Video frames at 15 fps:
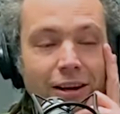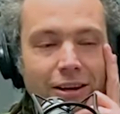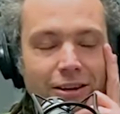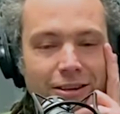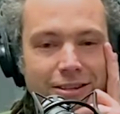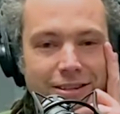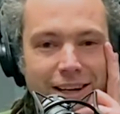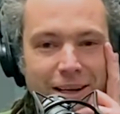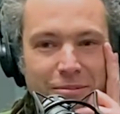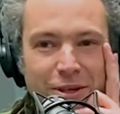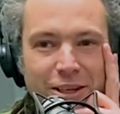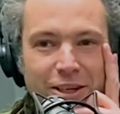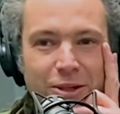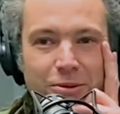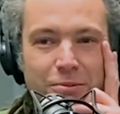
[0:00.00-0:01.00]
long time
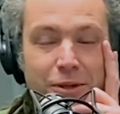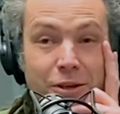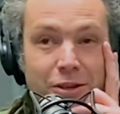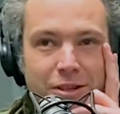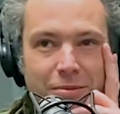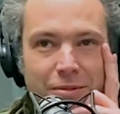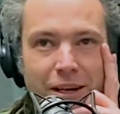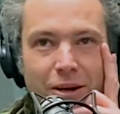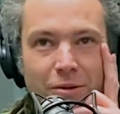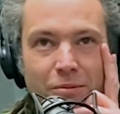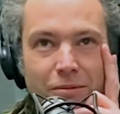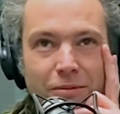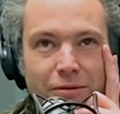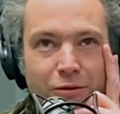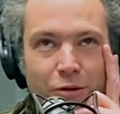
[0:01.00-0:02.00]
ago, because I'm now
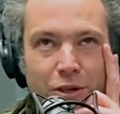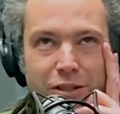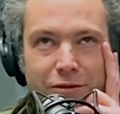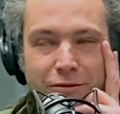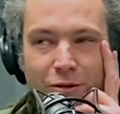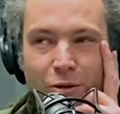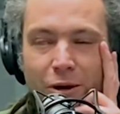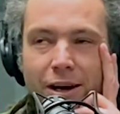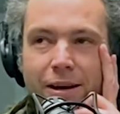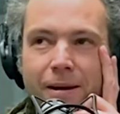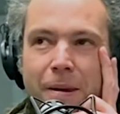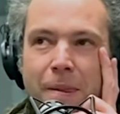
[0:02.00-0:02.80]
44.